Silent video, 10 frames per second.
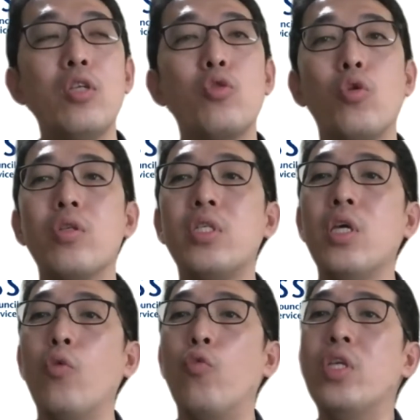do not see
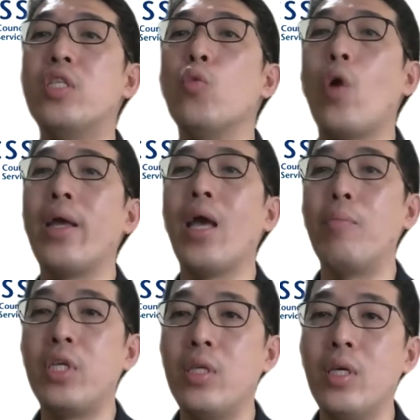a reason why I'm
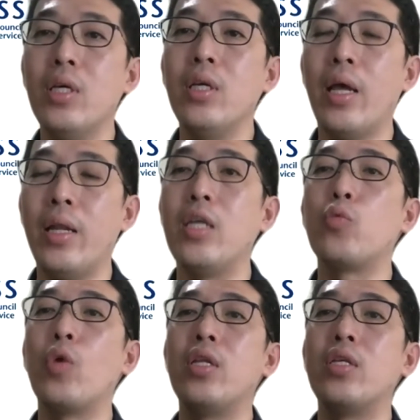here, and that's
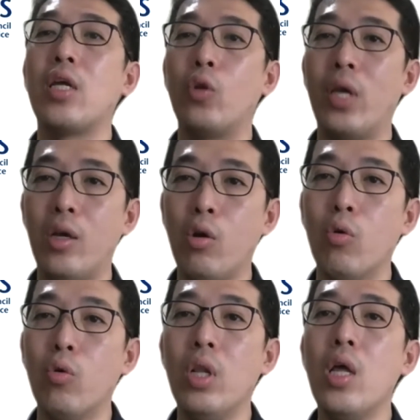when they start to get
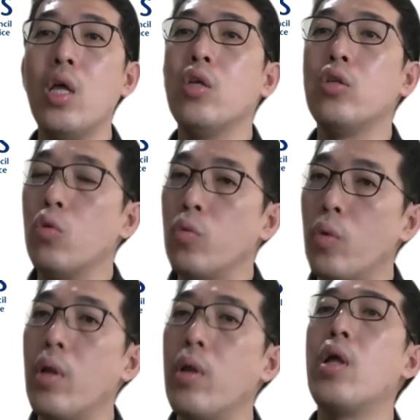cold. So
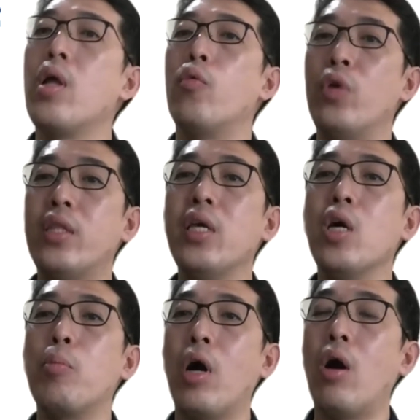we think
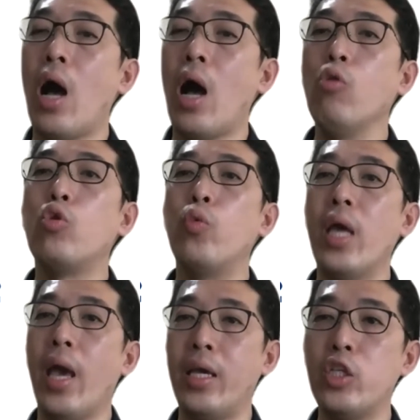about, how do we
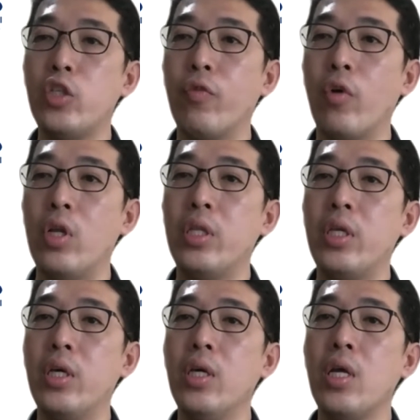engage a
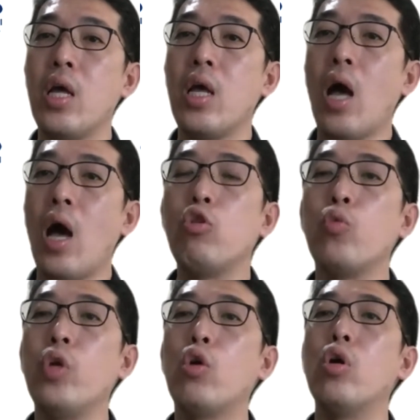volunteer? How do
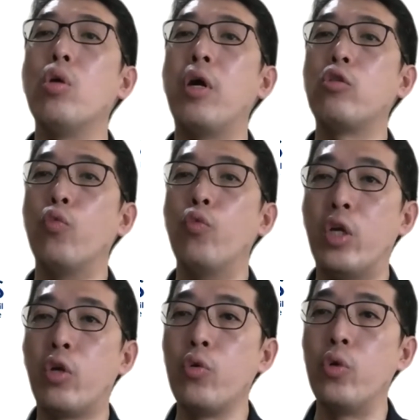we go about to
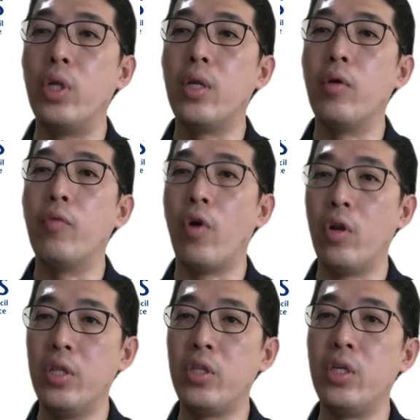recruit
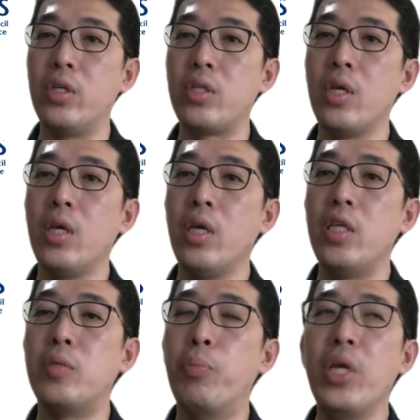volunteers?
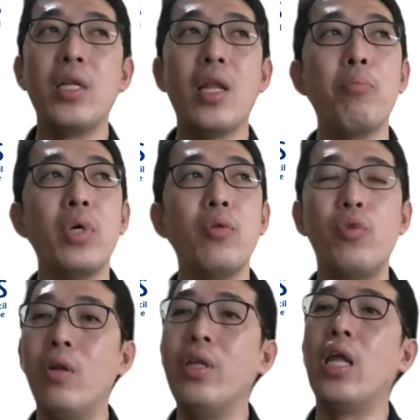Is big number
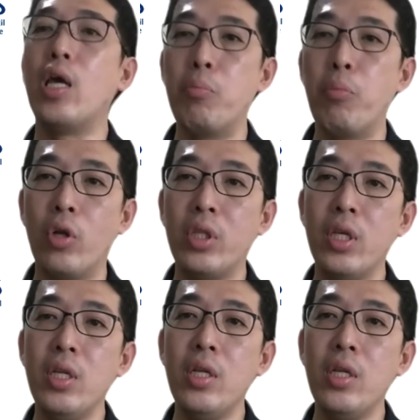really that important?